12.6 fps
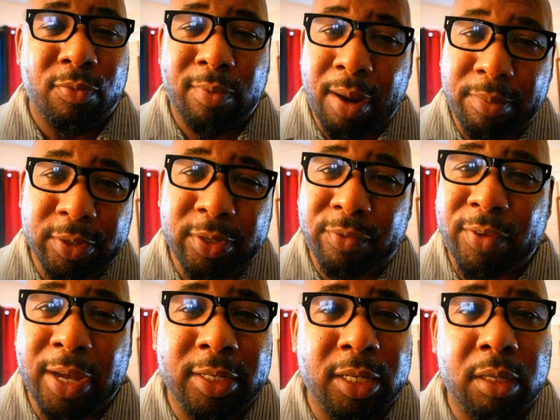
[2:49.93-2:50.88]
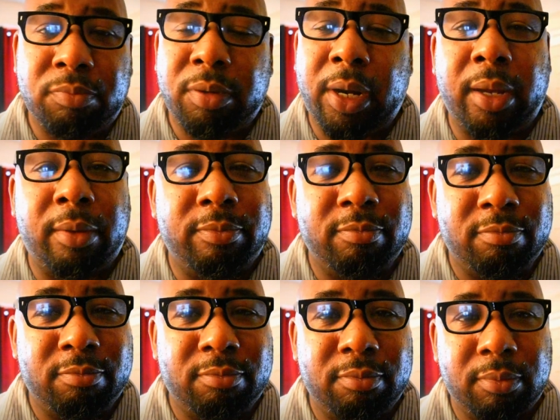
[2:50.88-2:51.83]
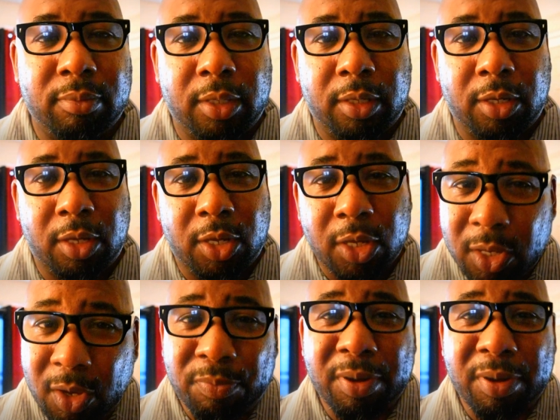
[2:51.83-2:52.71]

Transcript: Robert Devontae Brown. Your